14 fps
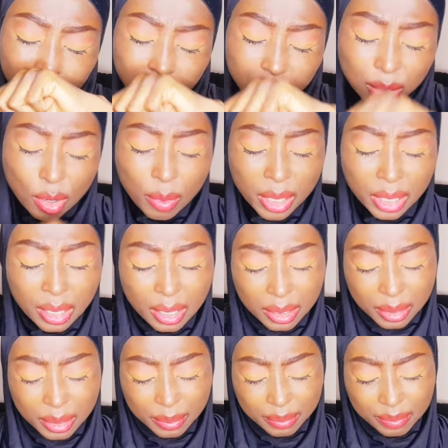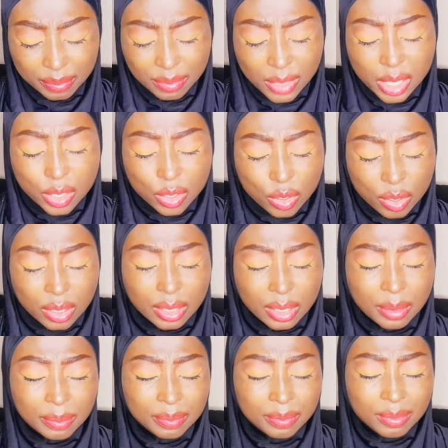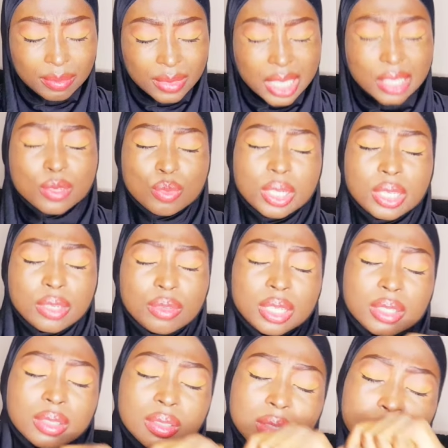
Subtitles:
Oh my God, that's good. That's really, really good.